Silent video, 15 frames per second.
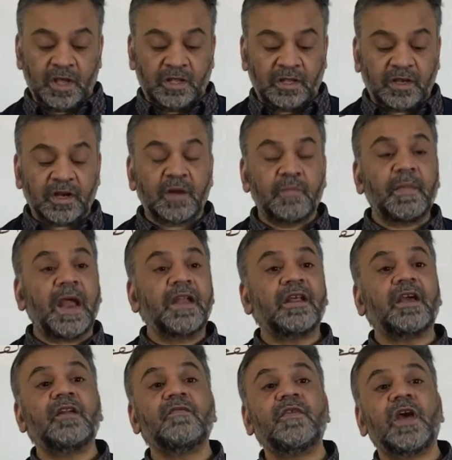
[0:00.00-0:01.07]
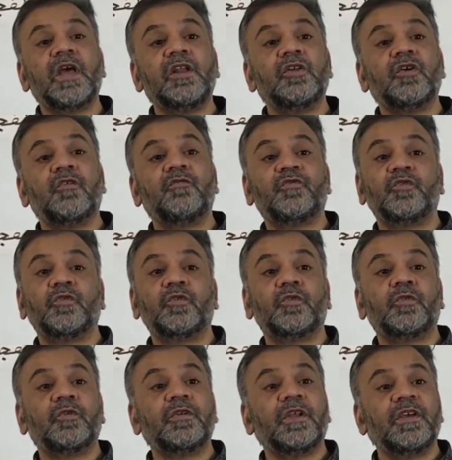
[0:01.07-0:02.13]
The grammatical value of
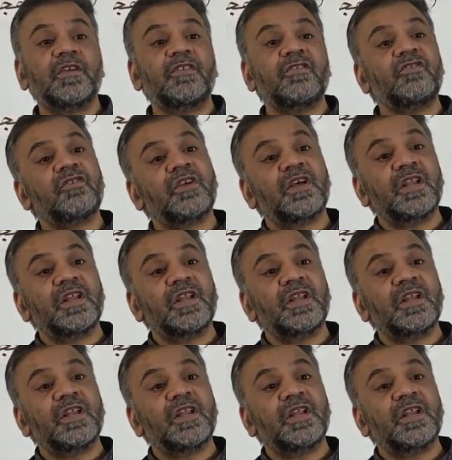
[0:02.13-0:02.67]
jududun is